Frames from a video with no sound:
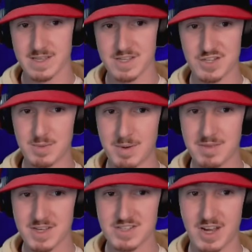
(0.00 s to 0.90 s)
Yeah, so you
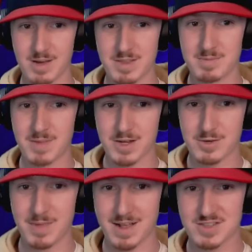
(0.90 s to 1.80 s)
remember that time that
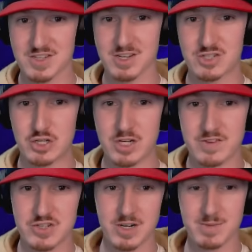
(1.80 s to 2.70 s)
Michael Matheson got traded
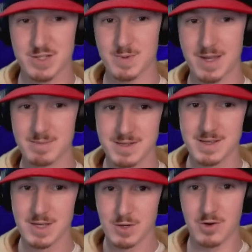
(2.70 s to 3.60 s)
for Jeremy
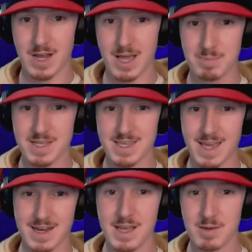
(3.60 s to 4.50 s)
Swayman? Well, it happened
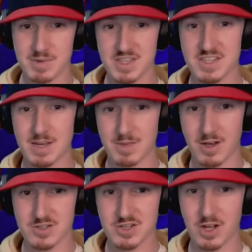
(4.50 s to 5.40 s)
again, but this time they
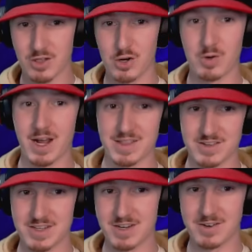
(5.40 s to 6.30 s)
also got Lowry in
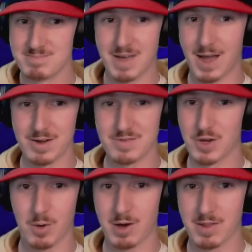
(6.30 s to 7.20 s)
the deal. I don't
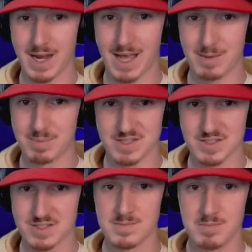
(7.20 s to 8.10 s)
even know how that happens.